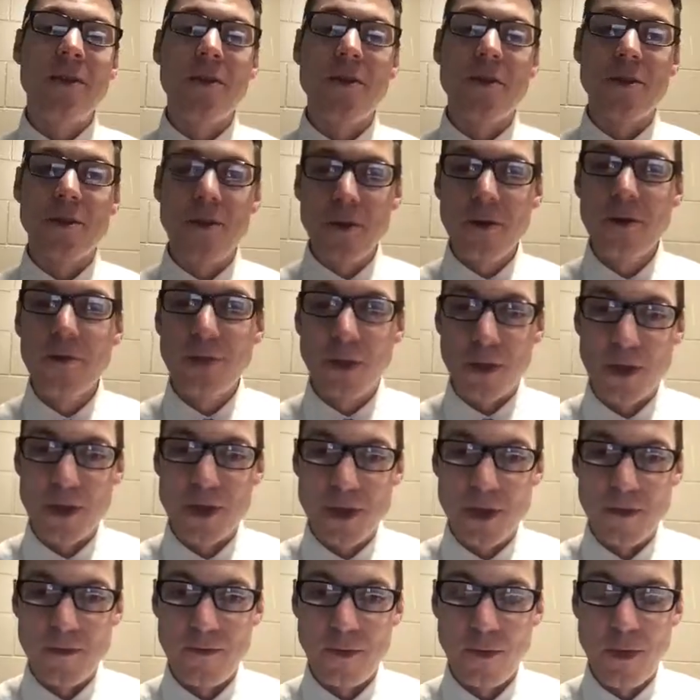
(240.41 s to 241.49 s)
the
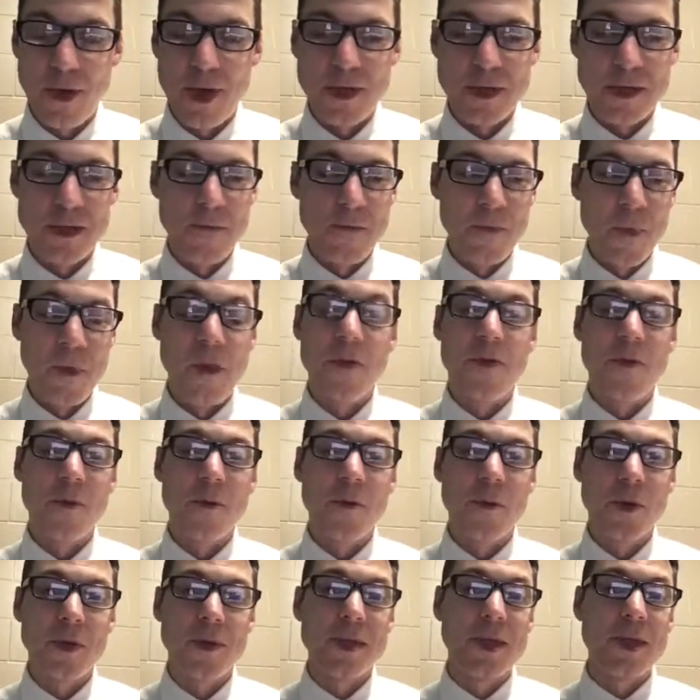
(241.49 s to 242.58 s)
third-person voice, the
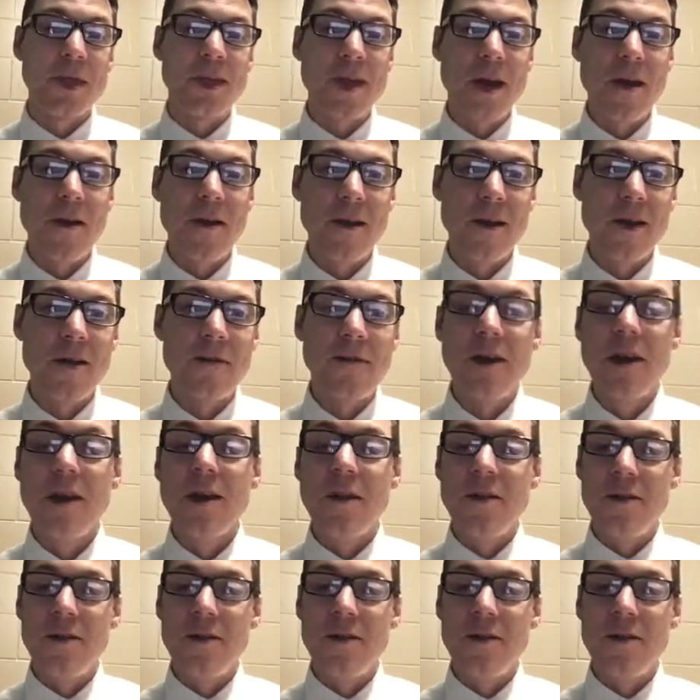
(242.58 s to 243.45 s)
third-person narrative,